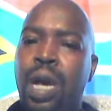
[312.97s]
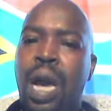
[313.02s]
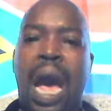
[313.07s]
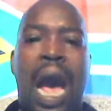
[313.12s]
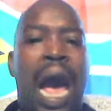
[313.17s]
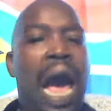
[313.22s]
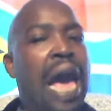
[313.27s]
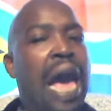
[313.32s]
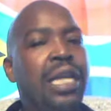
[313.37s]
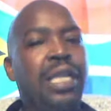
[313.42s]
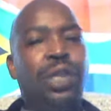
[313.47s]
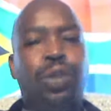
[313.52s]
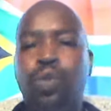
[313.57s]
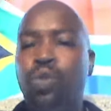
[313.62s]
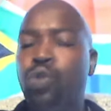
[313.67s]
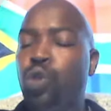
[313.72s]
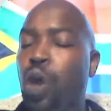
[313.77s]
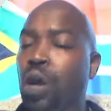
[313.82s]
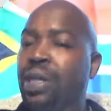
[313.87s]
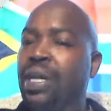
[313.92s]
I do
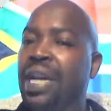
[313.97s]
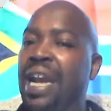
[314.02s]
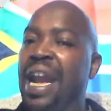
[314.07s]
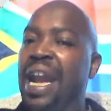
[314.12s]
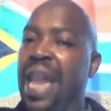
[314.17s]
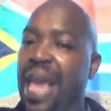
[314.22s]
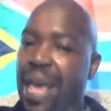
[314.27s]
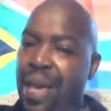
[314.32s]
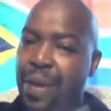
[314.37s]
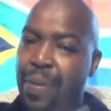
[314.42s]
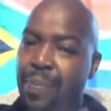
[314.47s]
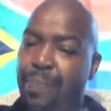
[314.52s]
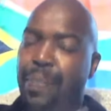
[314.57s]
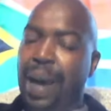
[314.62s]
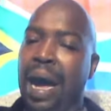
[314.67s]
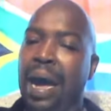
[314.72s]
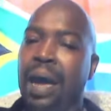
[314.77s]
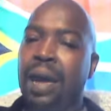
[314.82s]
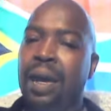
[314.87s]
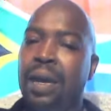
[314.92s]
not
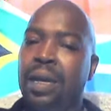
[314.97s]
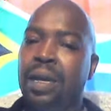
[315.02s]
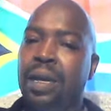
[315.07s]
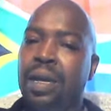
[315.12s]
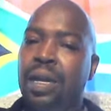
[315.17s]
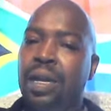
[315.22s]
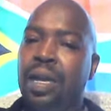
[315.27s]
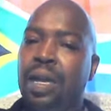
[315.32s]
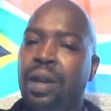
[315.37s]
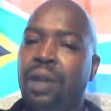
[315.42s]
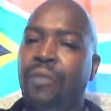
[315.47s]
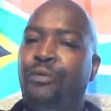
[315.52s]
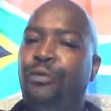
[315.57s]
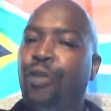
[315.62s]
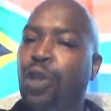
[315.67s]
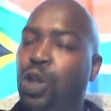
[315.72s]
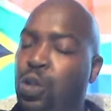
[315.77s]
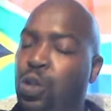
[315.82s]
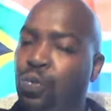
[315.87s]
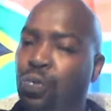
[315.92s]
labor
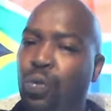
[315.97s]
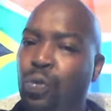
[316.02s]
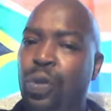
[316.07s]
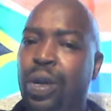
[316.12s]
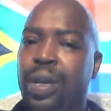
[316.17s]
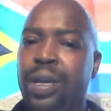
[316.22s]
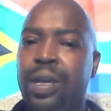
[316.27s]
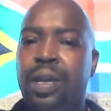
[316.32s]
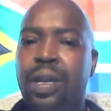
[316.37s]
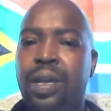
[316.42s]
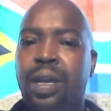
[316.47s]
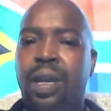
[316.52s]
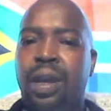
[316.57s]
forcefully